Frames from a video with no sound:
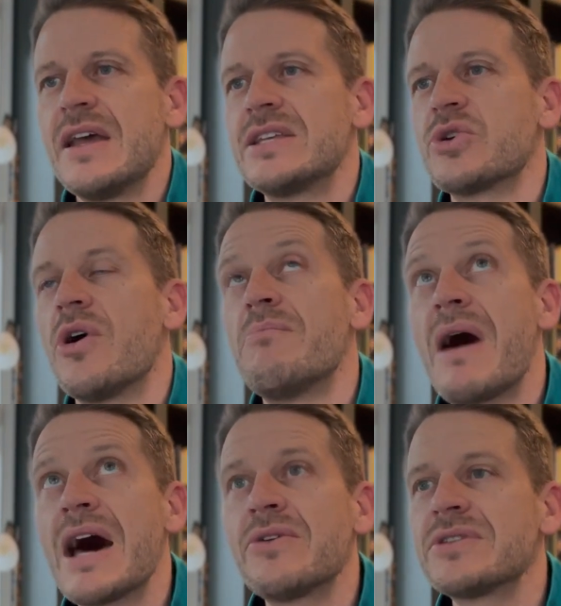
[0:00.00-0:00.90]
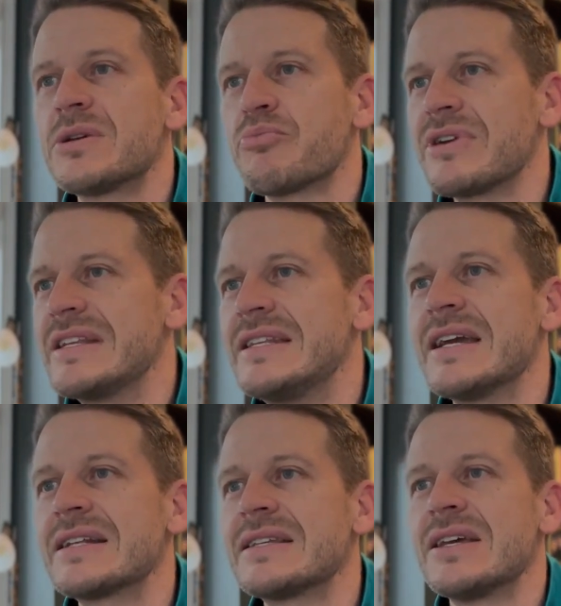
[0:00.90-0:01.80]
So a model to
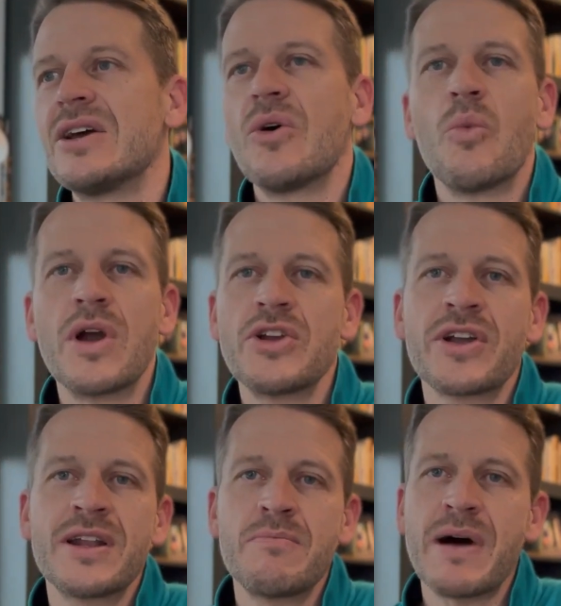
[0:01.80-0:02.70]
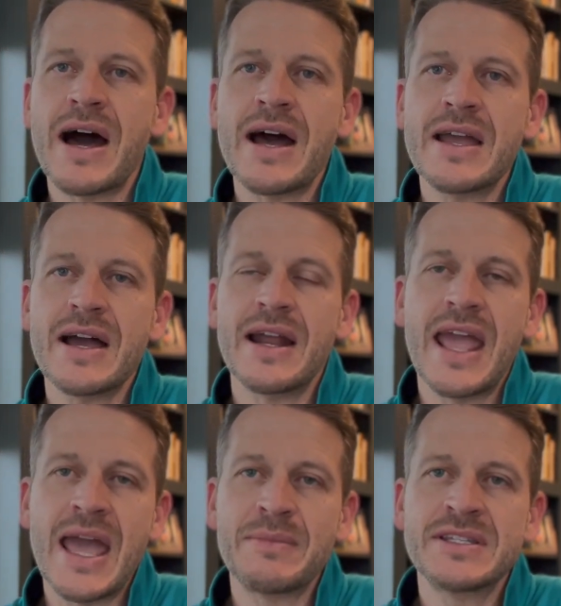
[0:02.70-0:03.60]
predict what you're gonna buy on
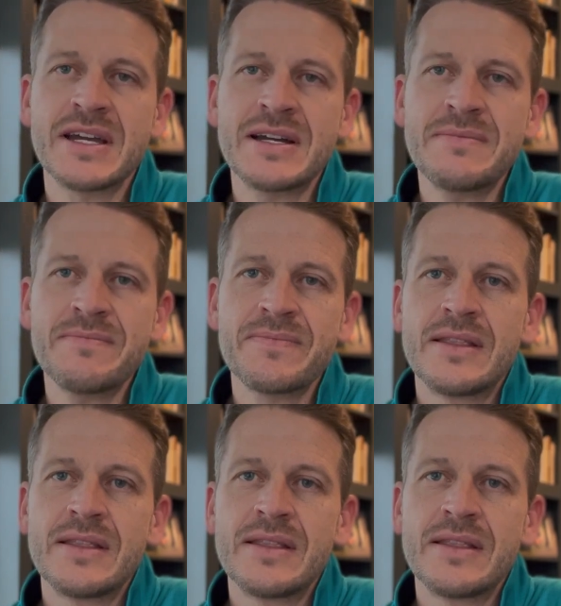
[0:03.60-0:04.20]
Amazon